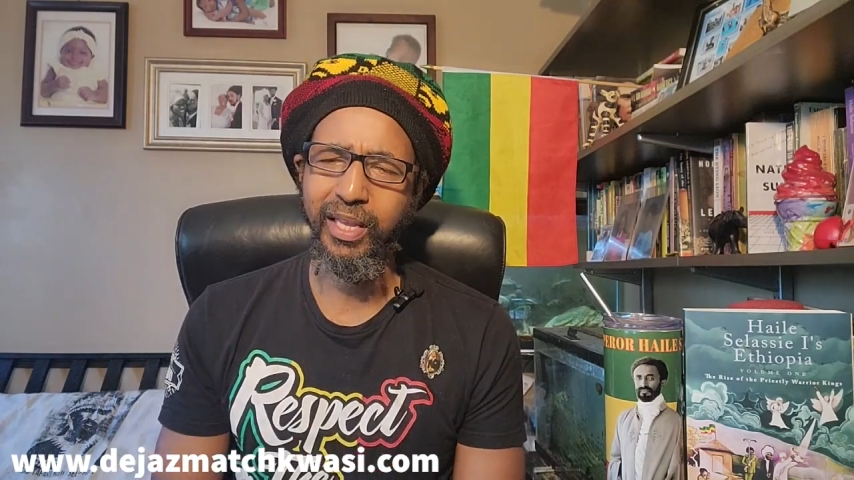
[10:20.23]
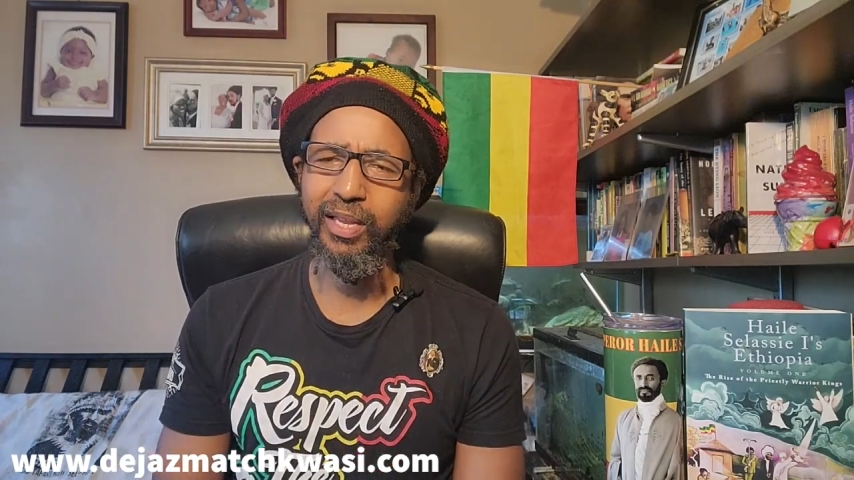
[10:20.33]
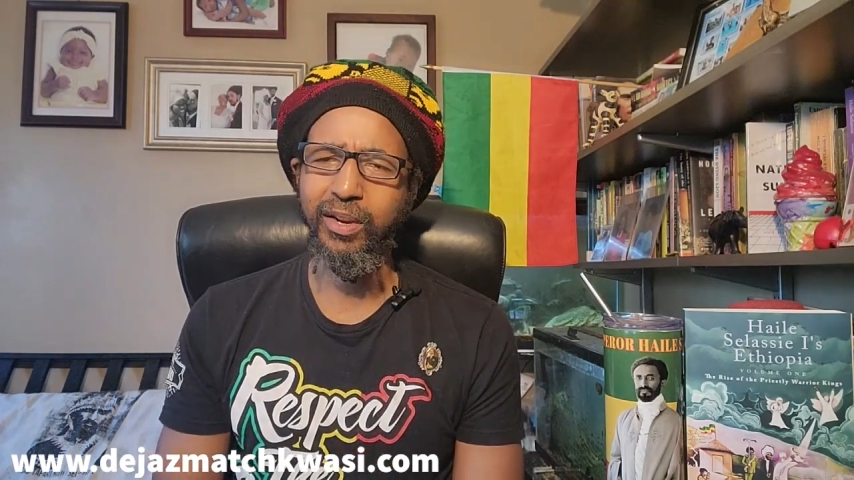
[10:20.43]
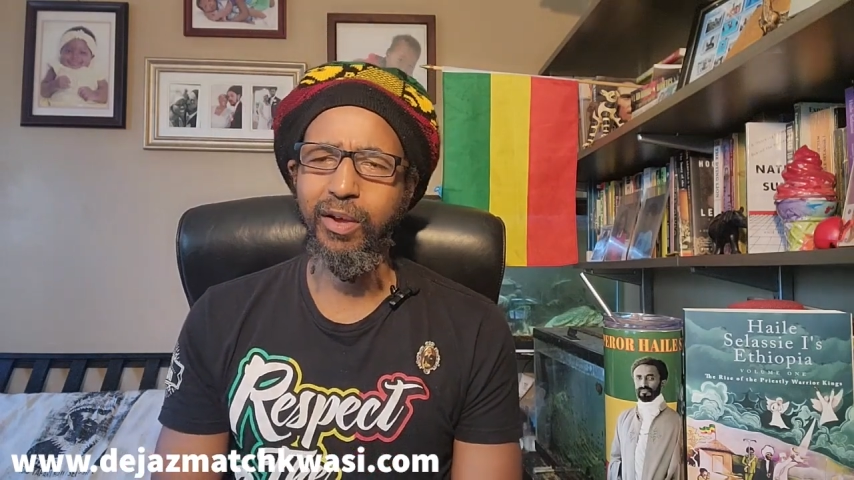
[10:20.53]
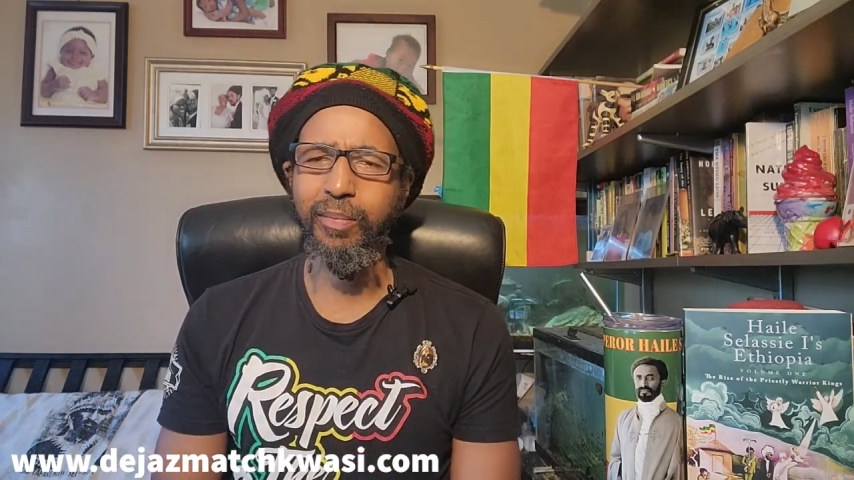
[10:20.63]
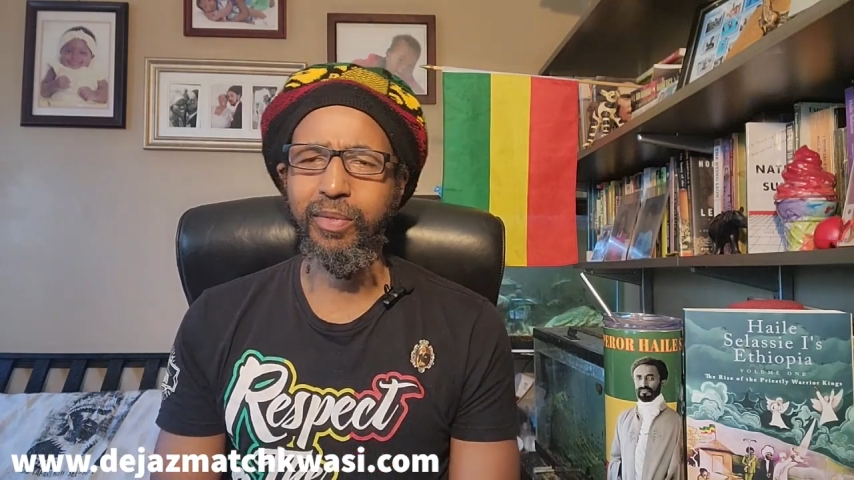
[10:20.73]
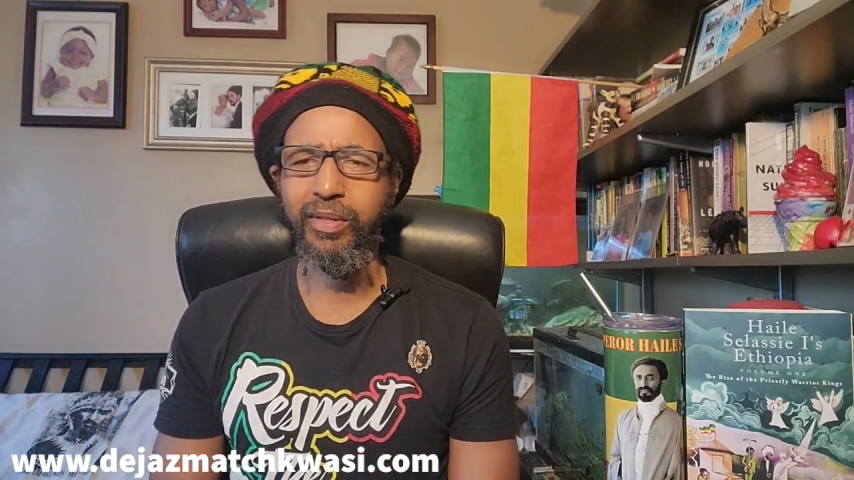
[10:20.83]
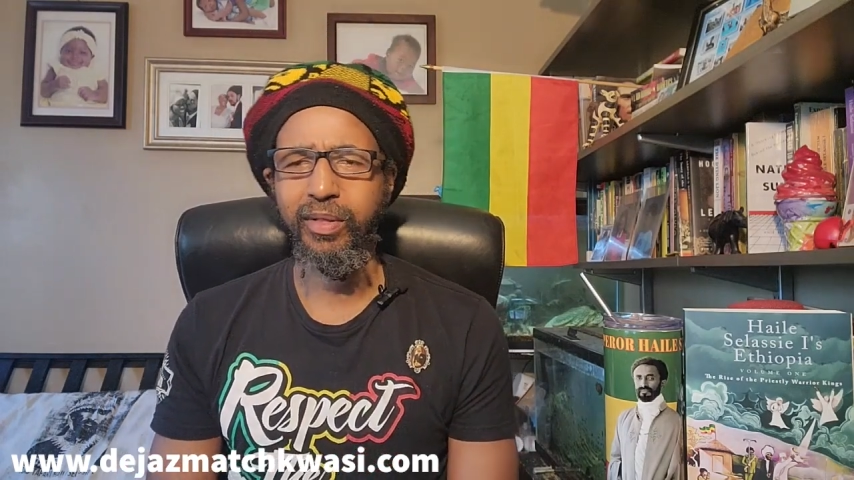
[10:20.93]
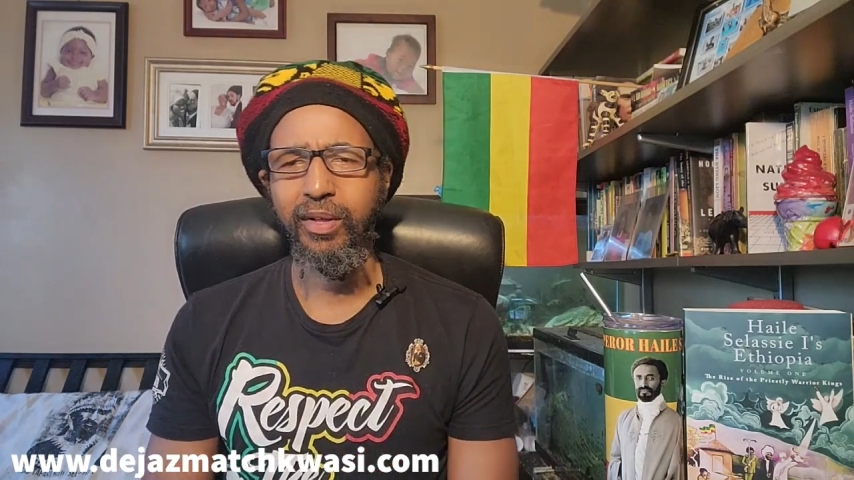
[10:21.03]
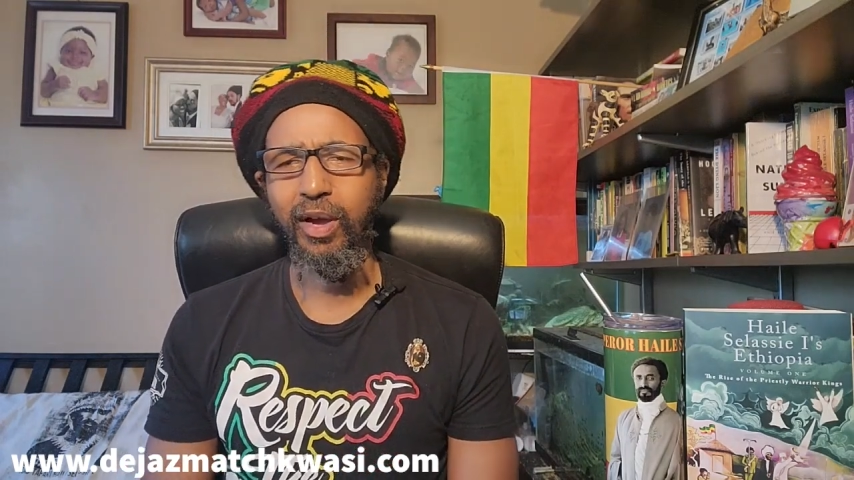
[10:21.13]

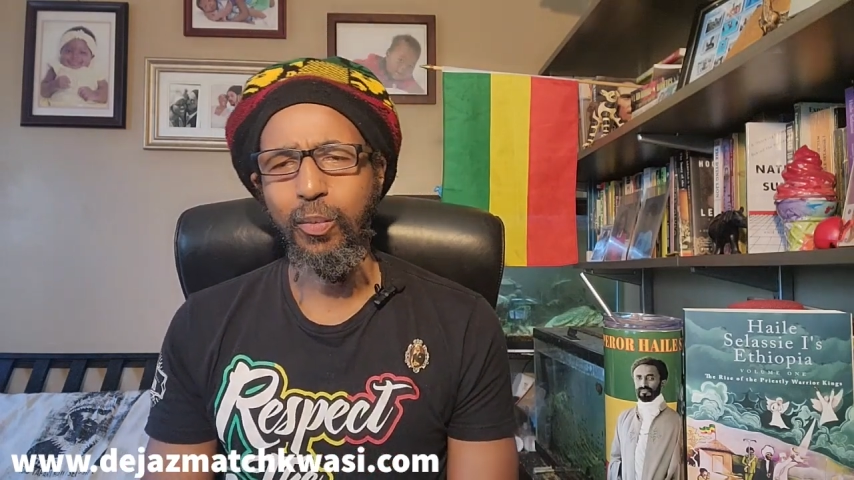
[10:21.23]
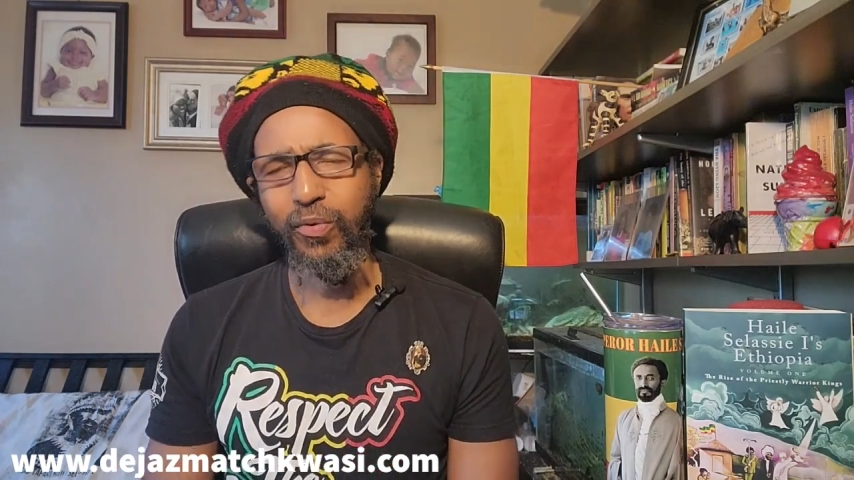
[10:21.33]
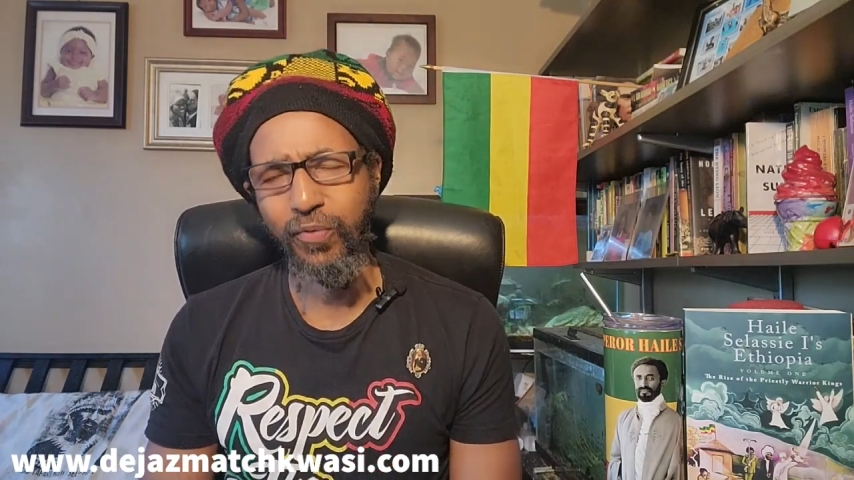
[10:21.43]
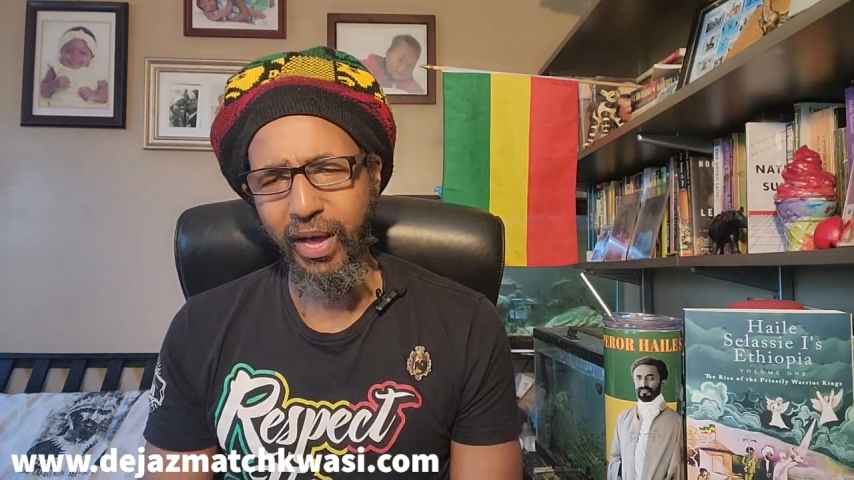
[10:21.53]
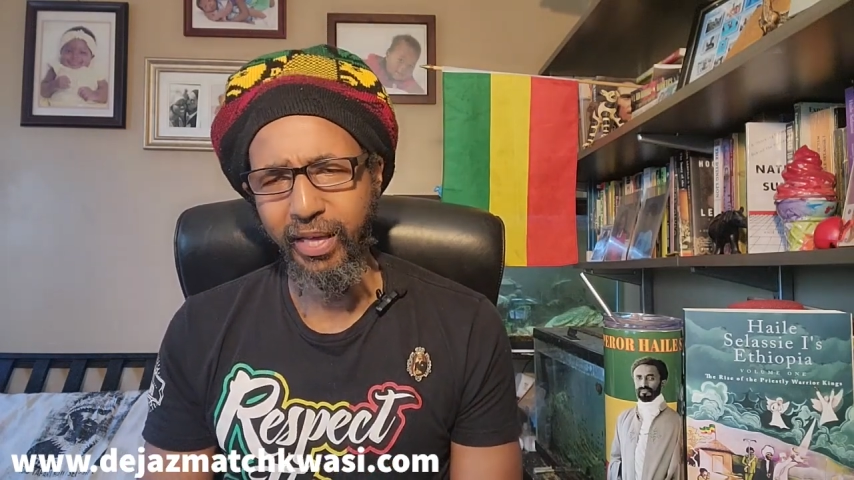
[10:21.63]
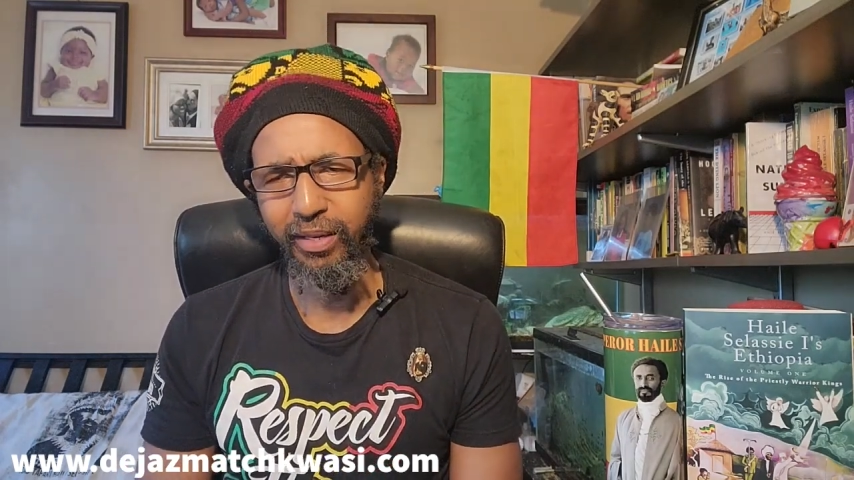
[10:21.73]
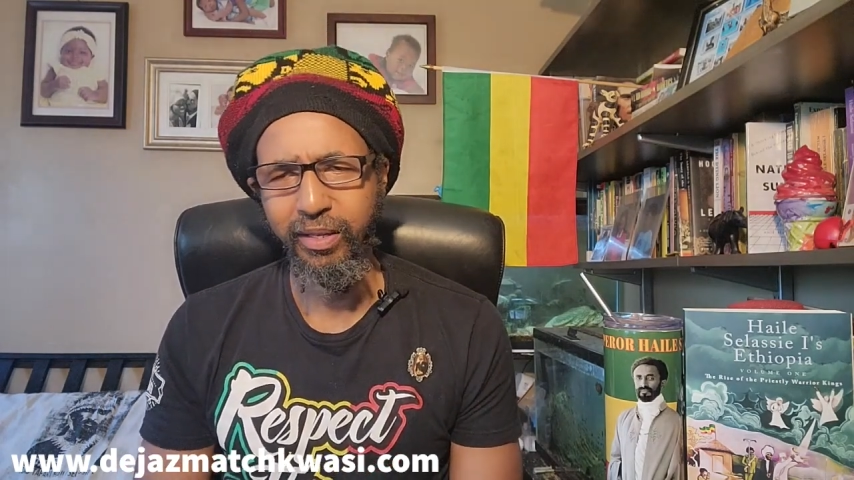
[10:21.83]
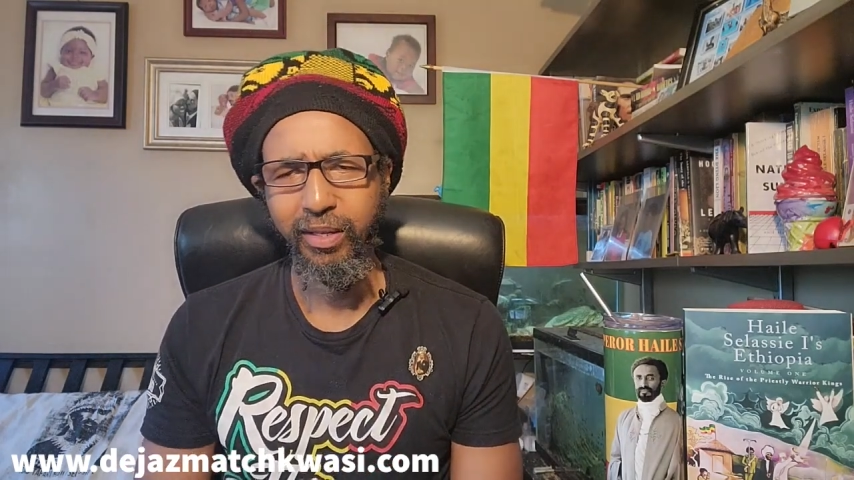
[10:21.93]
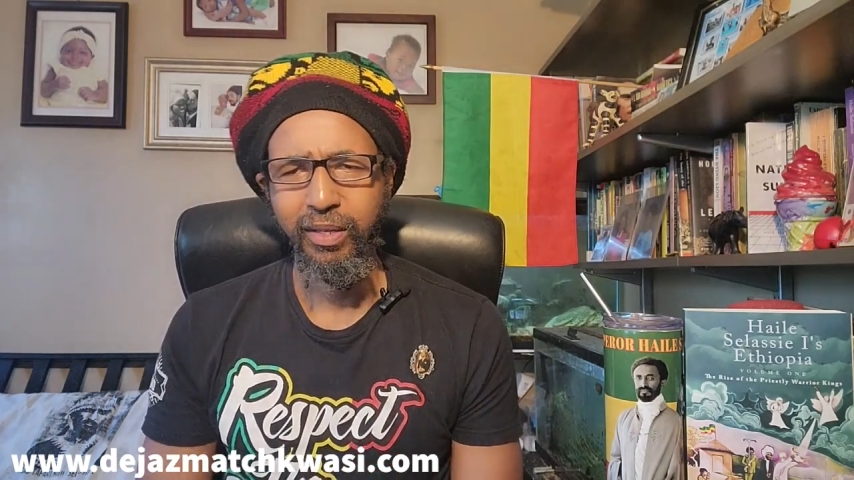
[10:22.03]
kingdoms and we fight.